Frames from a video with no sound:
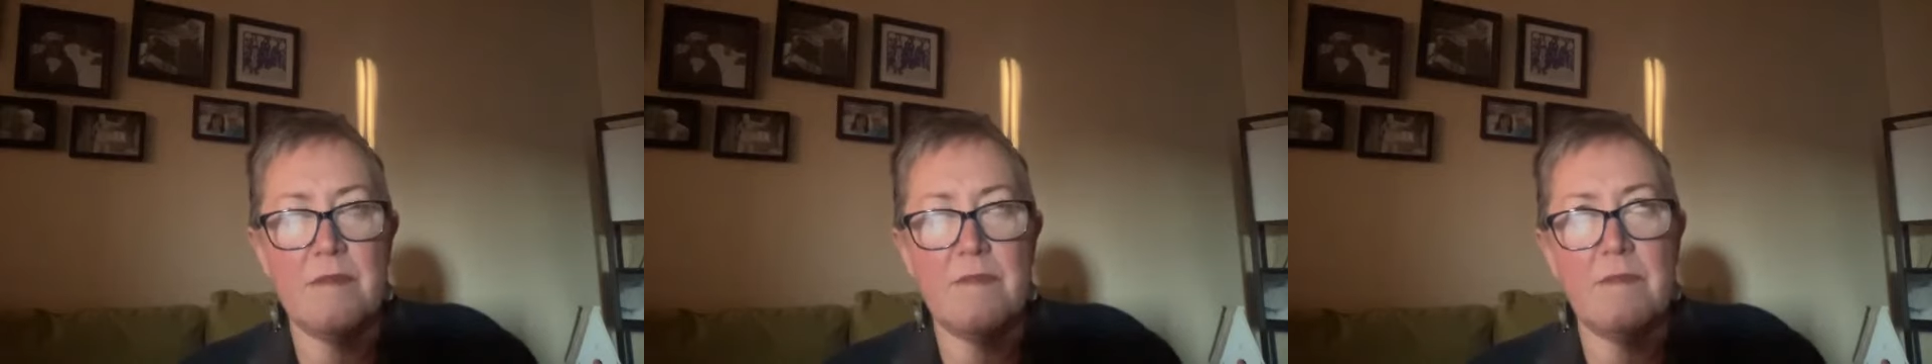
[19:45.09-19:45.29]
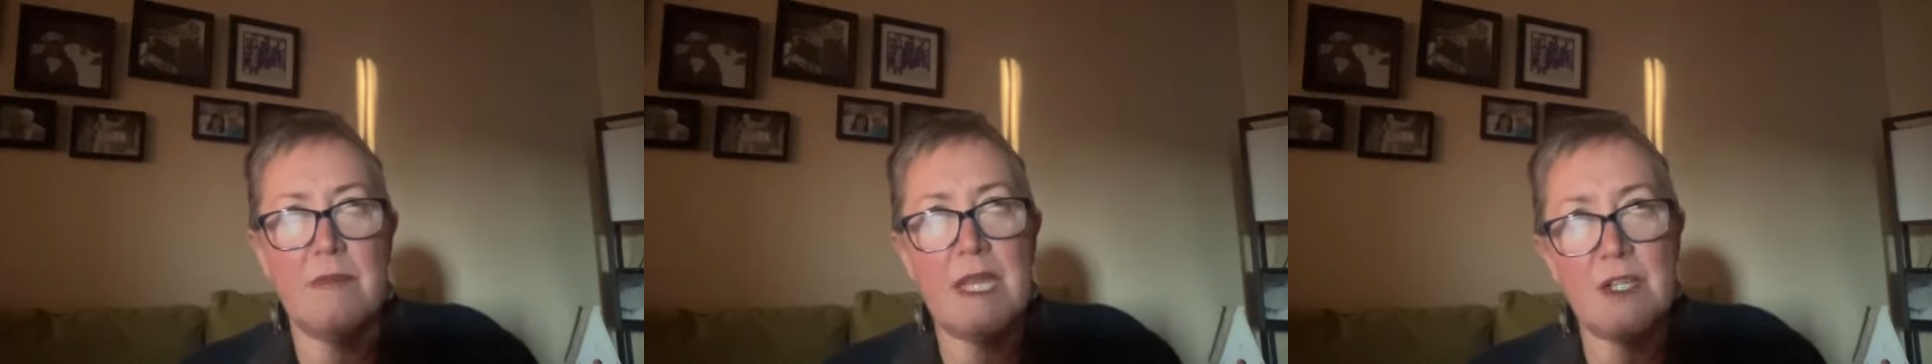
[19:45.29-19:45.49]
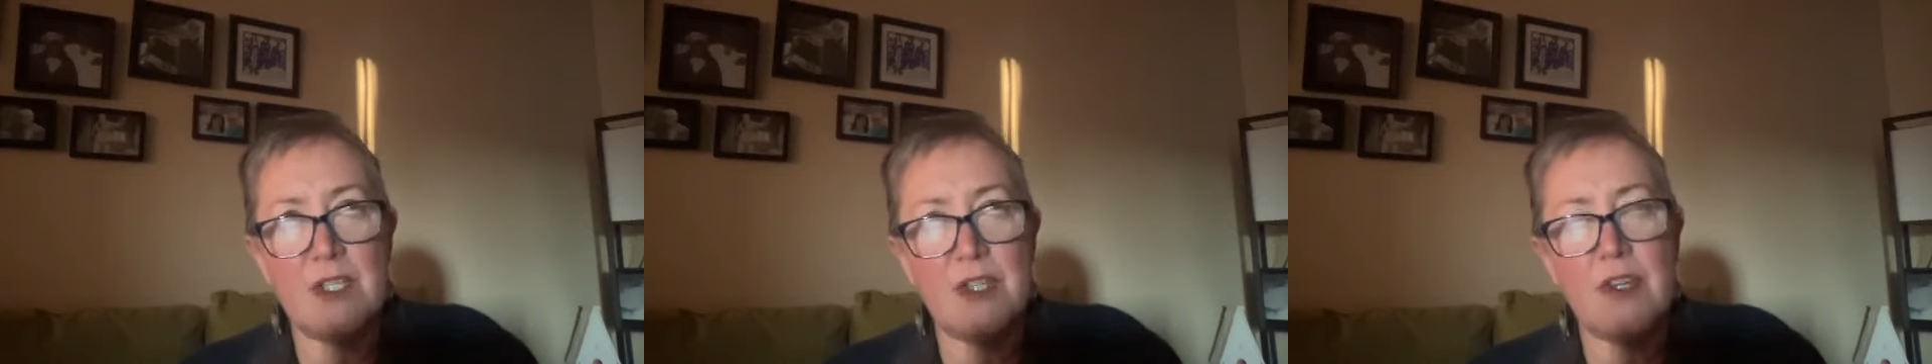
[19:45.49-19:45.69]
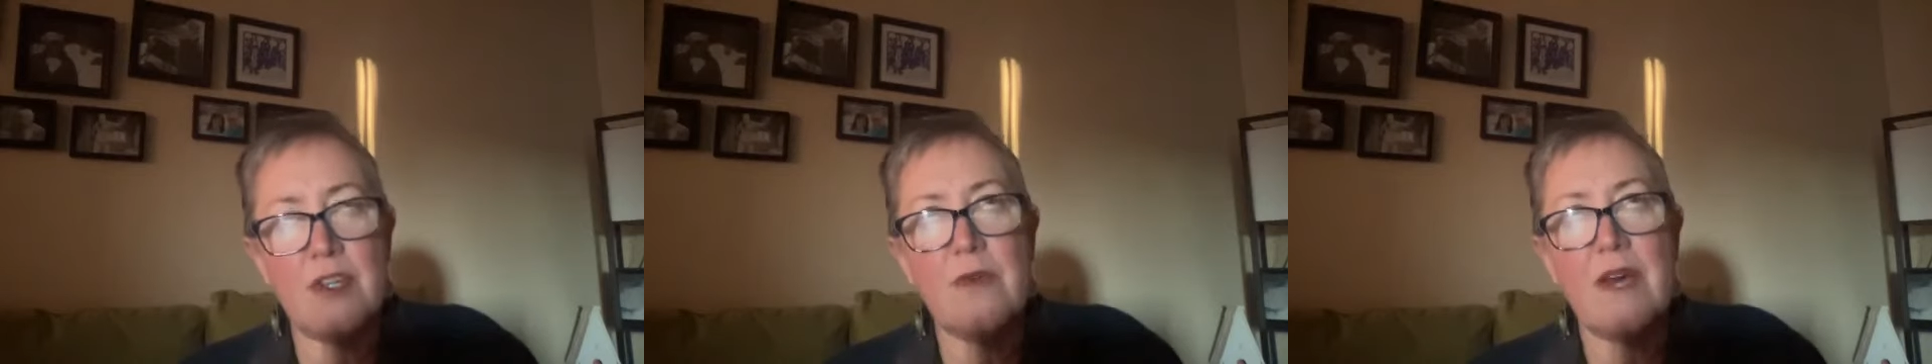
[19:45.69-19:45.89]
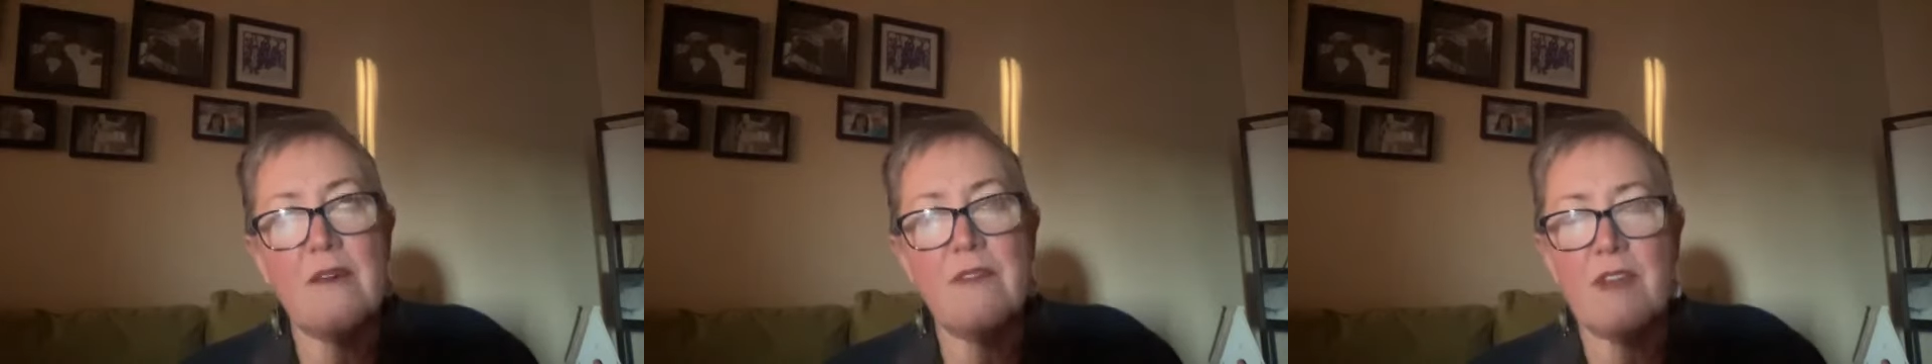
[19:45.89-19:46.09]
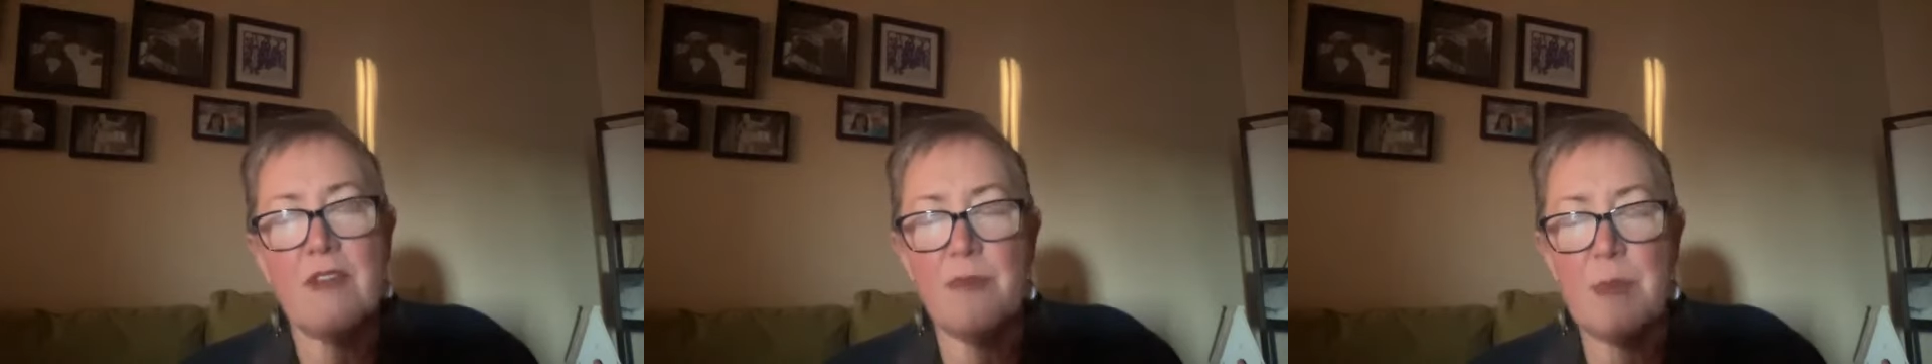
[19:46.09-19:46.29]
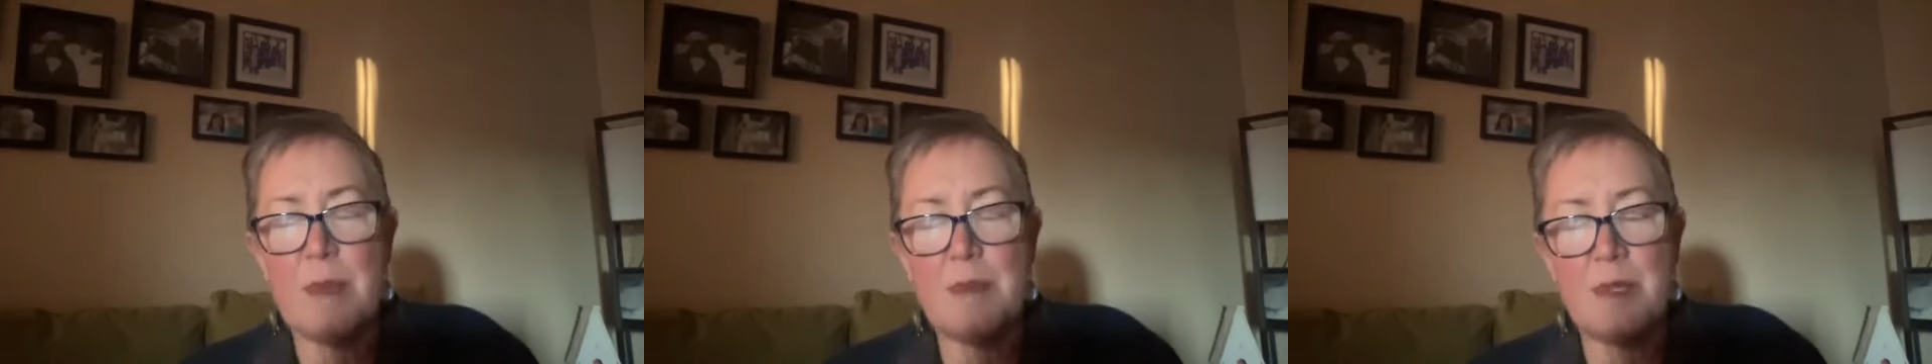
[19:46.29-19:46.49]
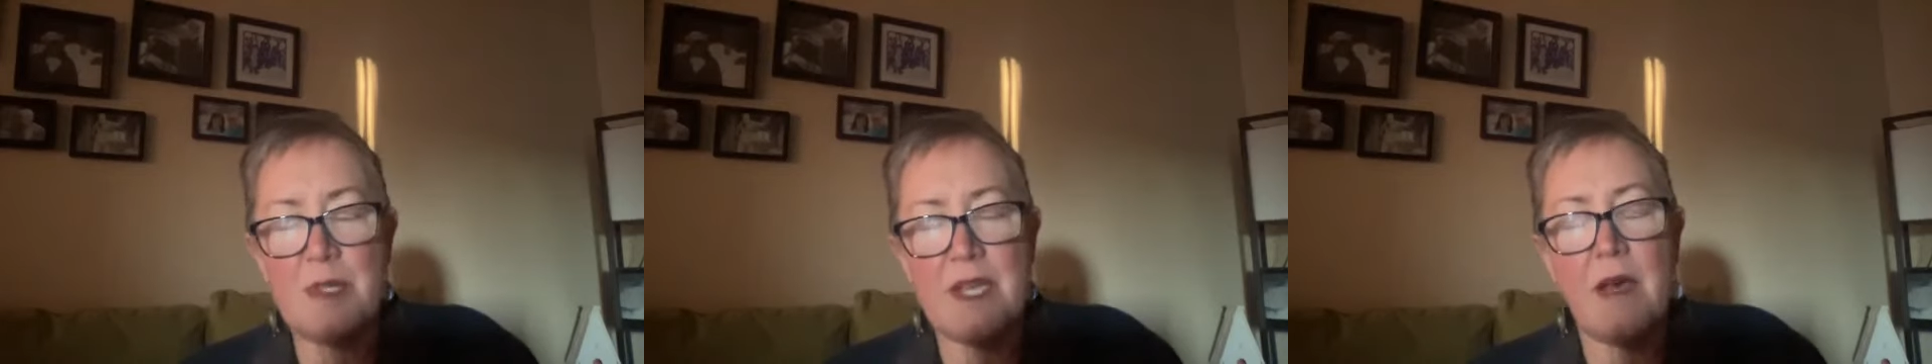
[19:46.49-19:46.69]
make sure you have enough
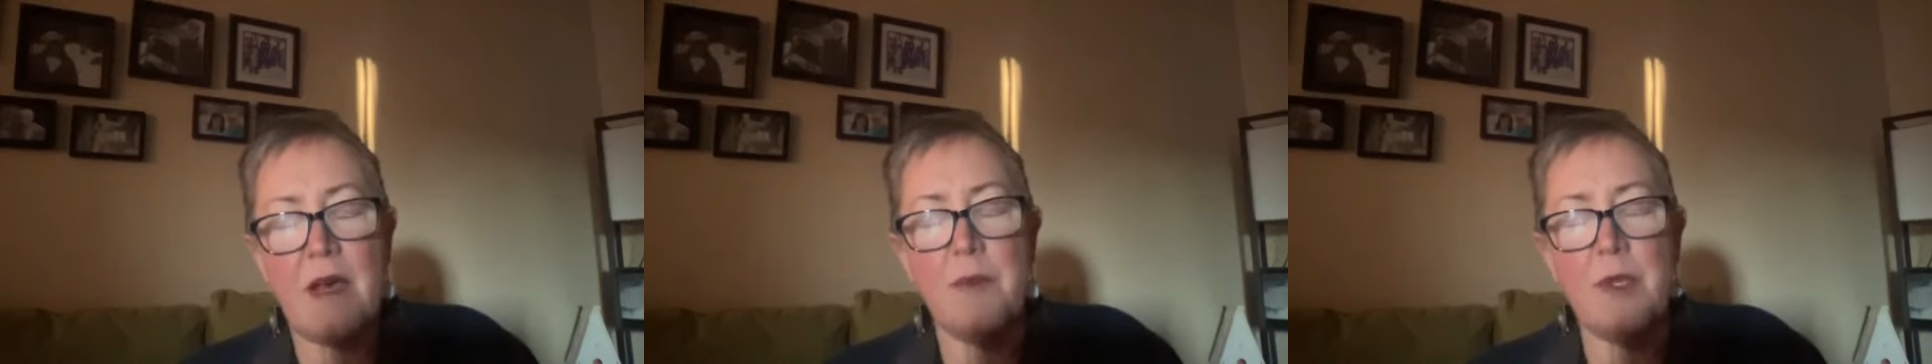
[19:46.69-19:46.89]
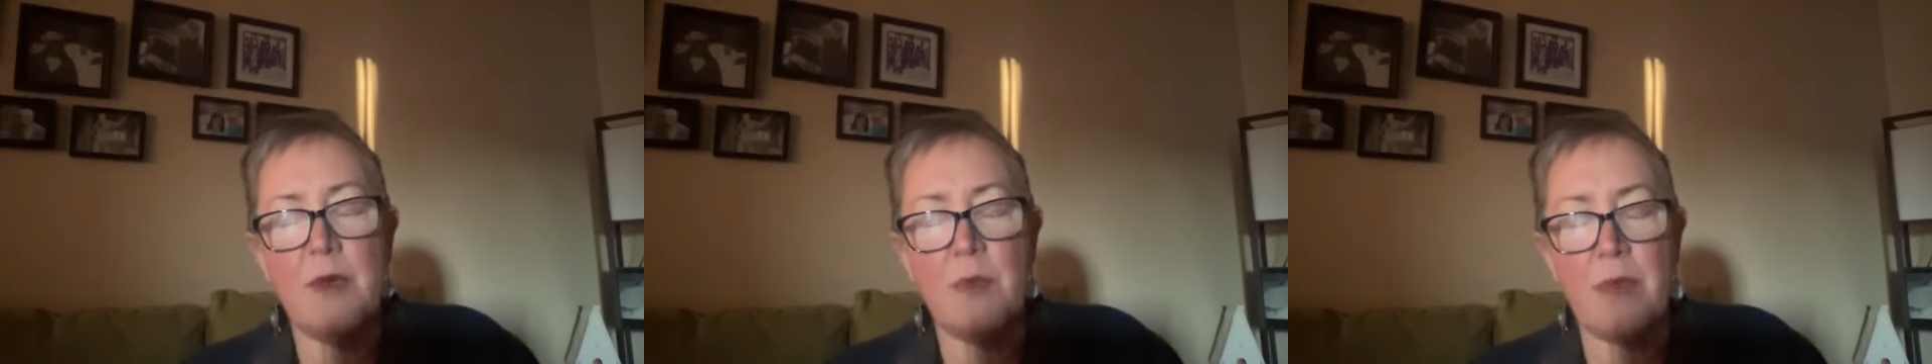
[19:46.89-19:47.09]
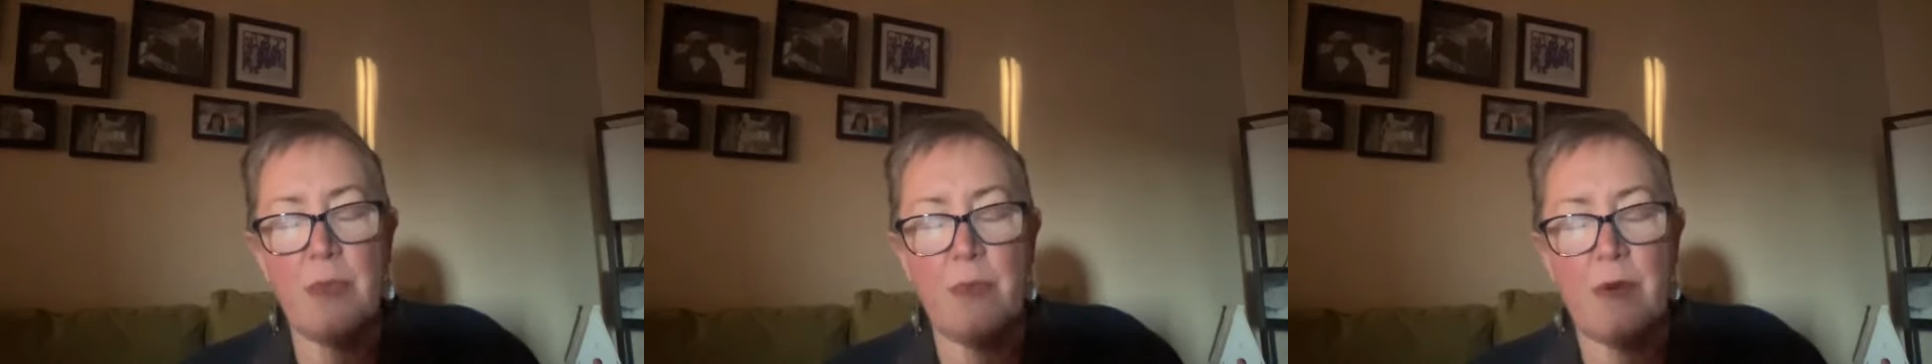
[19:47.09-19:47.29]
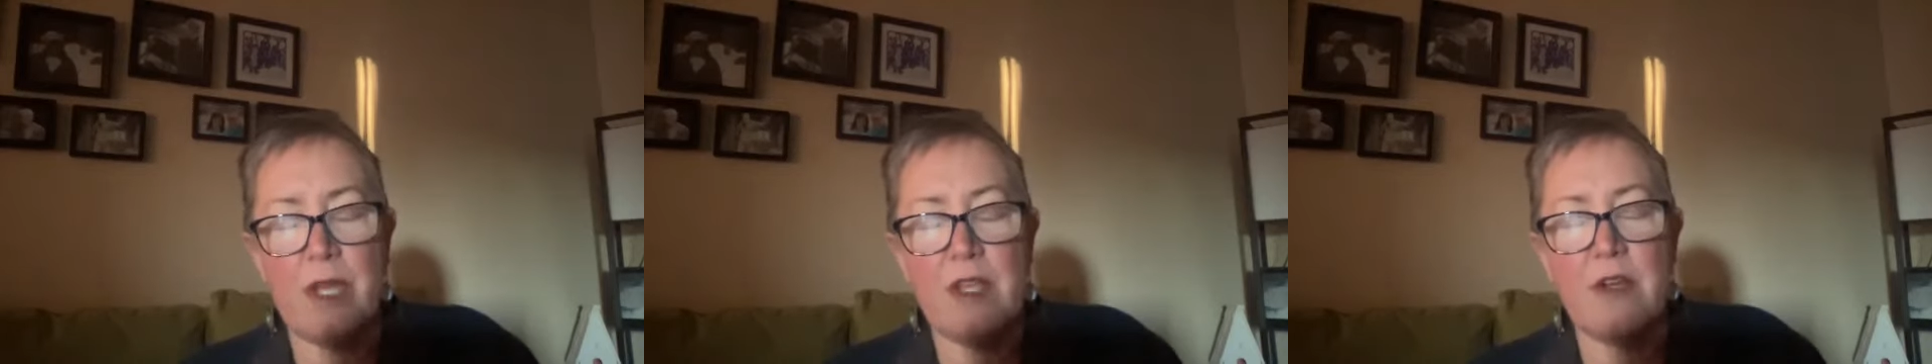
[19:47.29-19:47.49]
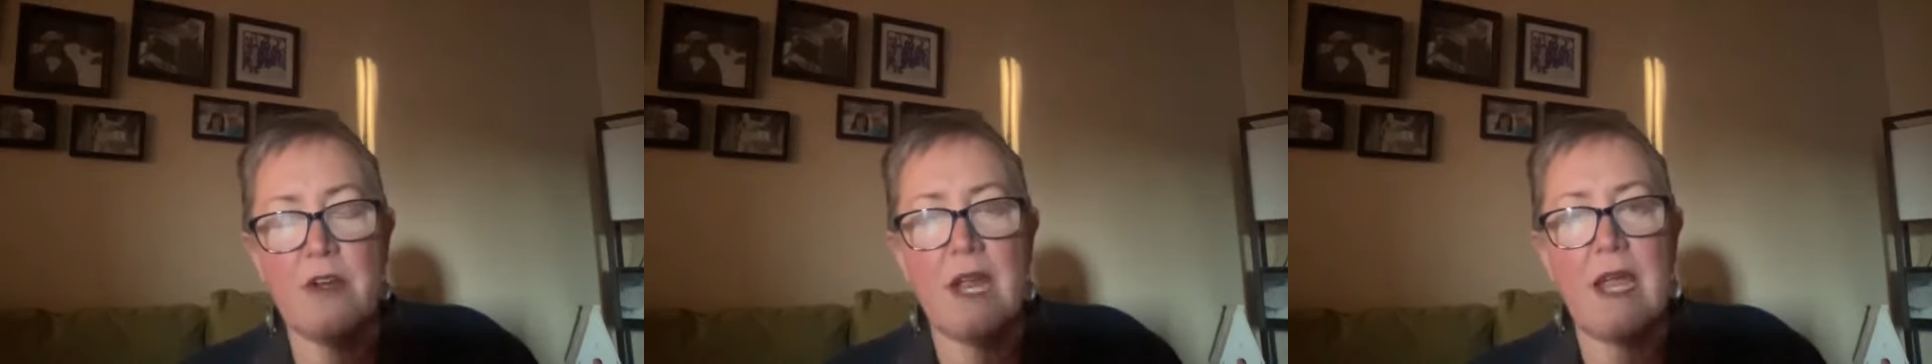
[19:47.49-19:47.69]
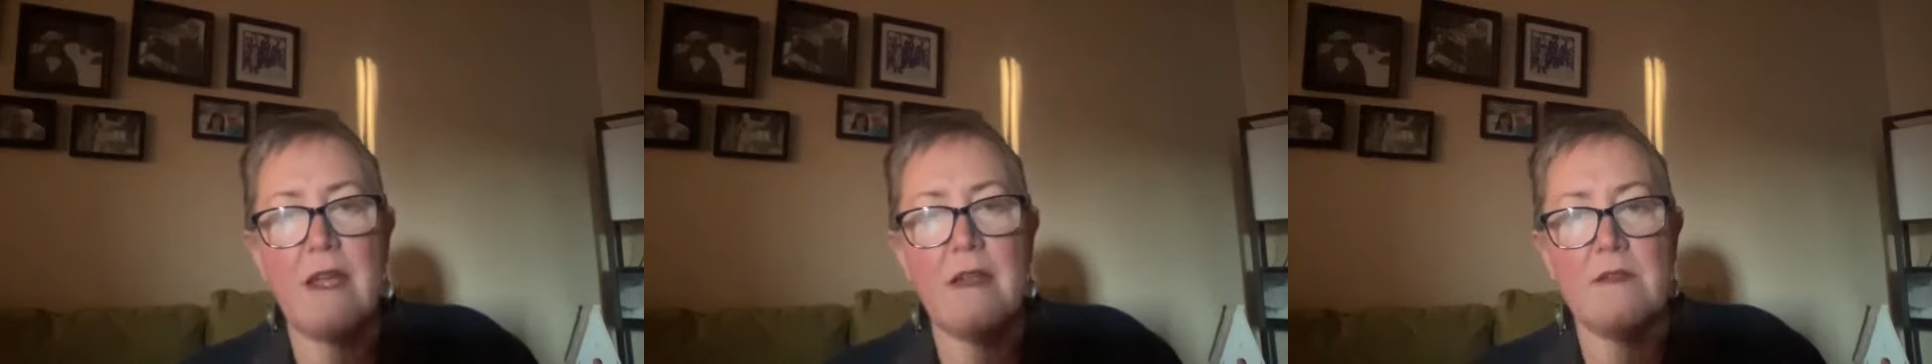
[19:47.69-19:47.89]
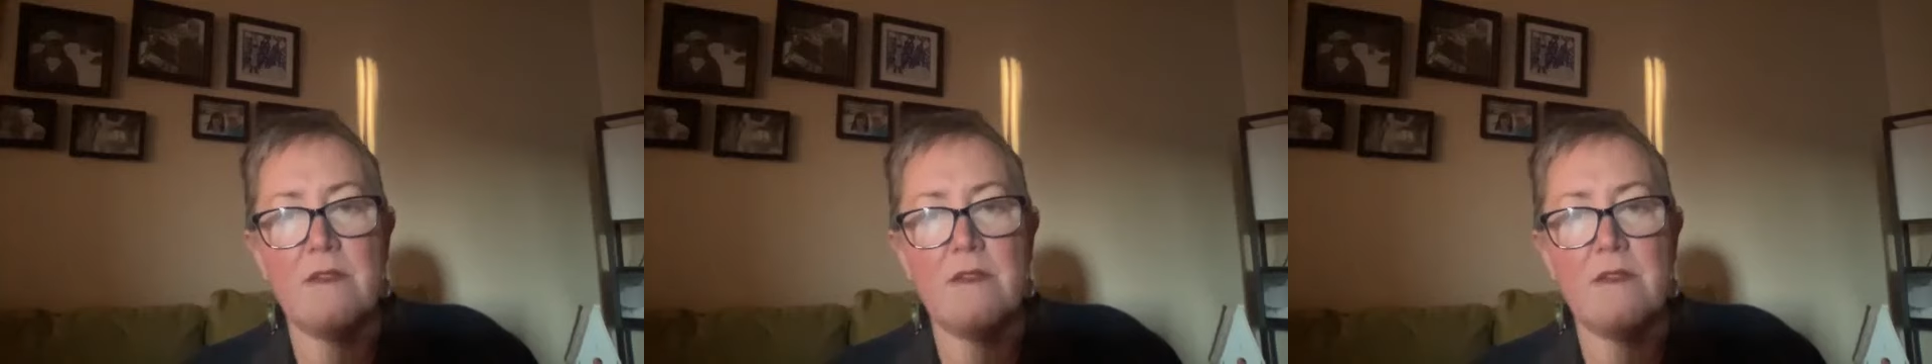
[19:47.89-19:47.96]
people to help you with what you're